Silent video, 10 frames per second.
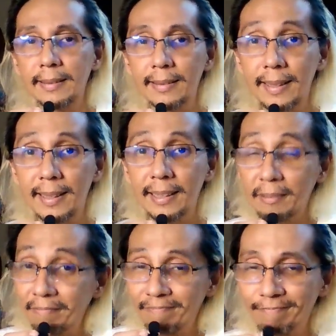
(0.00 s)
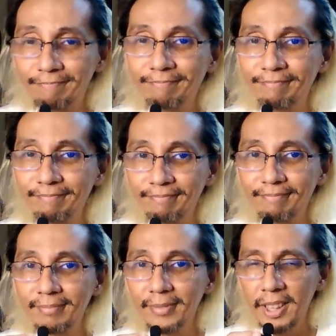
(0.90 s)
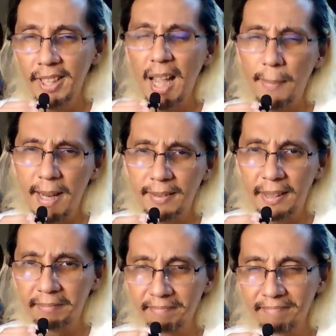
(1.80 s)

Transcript: And it's a happy ending.